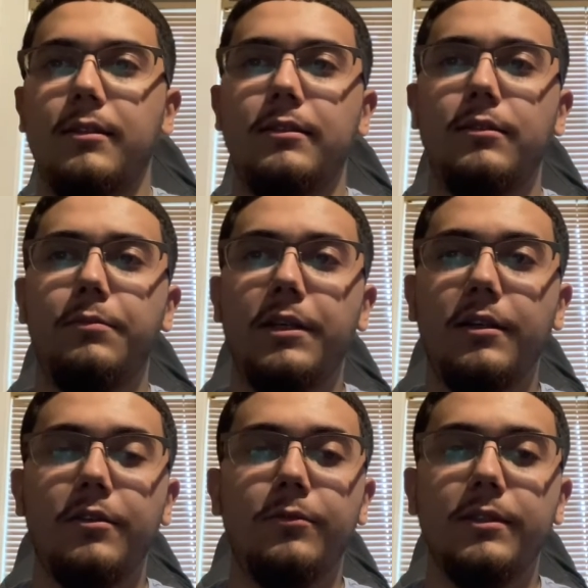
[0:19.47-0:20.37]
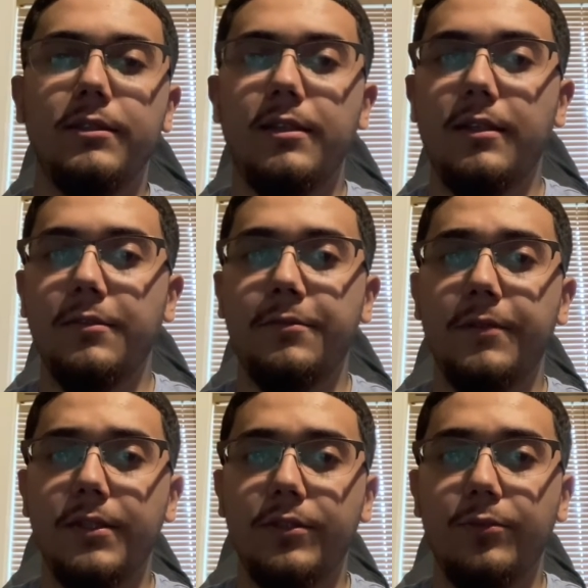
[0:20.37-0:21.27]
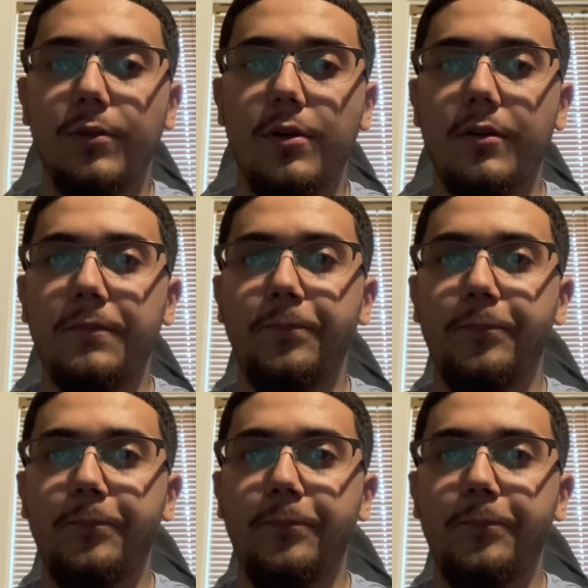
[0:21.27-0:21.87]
depending on what side of the fence you were on.